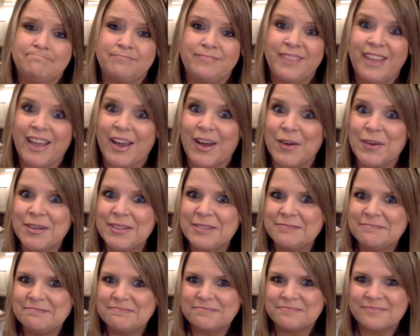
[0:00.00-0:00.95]
Now,
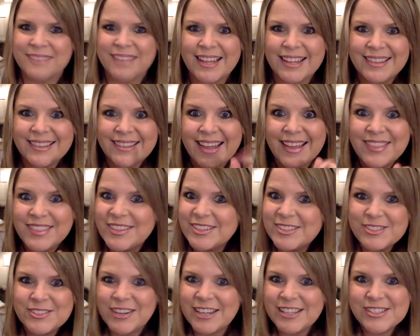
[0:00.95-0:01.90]
let the
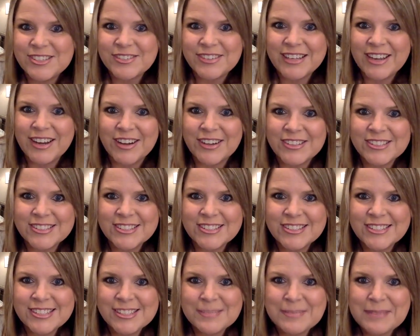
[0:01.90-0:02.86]
dress
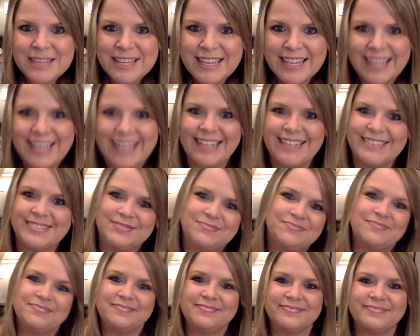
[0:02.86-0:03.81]
rehearsals begin.
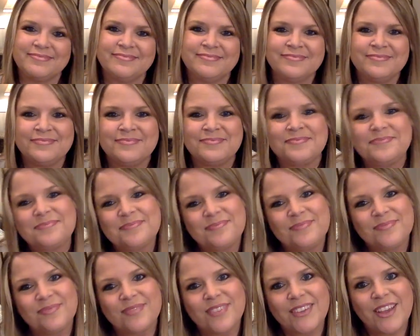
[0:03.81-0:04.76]

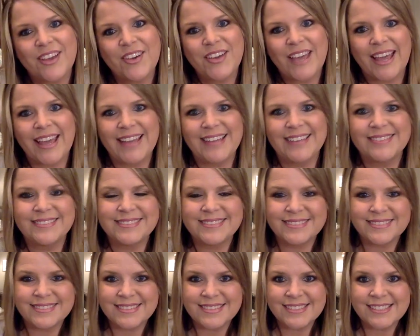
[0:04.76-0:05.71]
Okay,
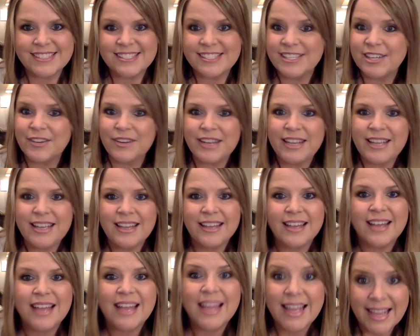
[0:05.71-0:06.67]
Siri,
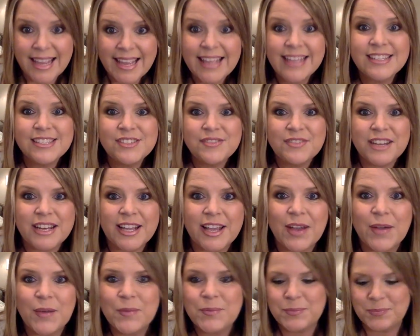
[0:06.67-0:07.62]
end
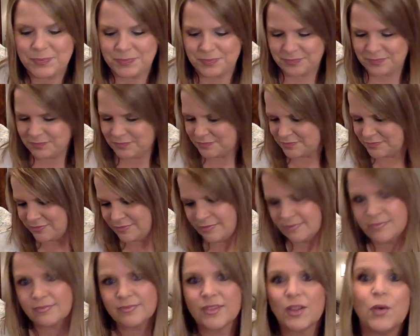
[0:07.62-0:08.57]
video.
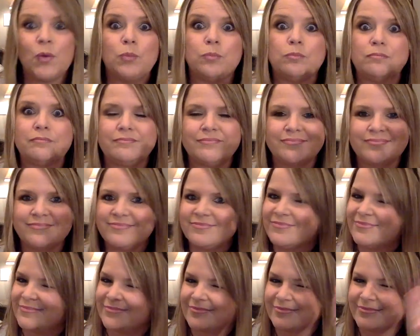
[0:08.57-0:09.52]
Oh,
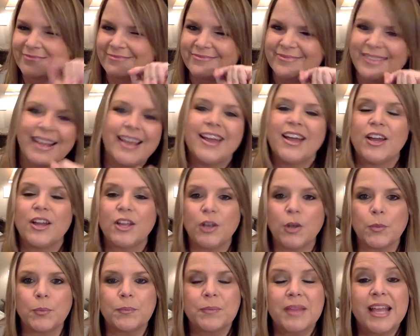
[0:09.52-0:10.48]
no.
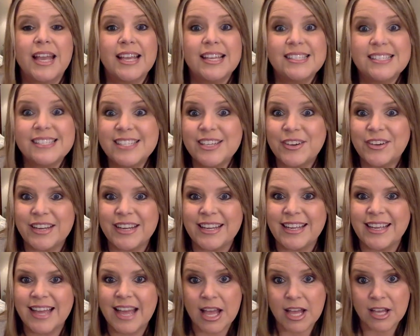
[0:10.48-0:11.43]

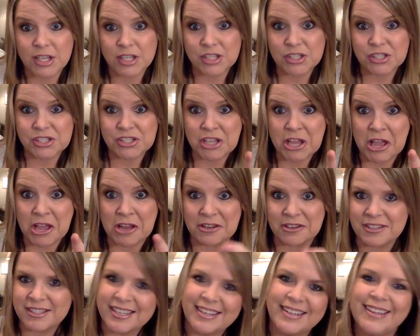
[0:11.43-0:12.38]
Siri,
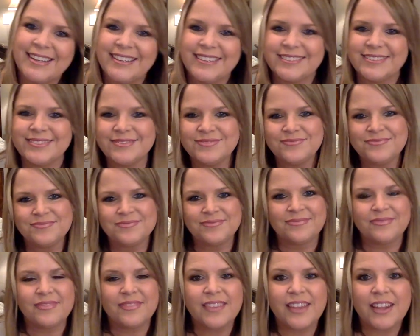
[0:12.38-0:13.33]
send.
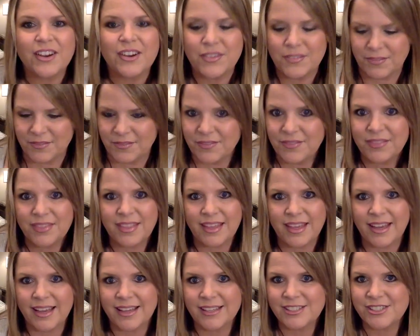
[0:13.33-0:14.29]
There,
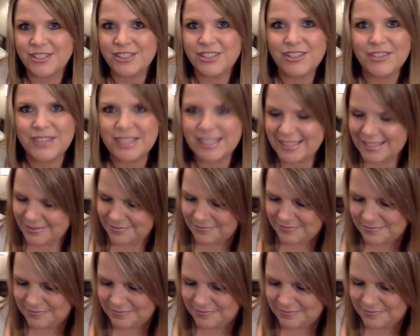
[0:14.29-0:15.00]
that should do it.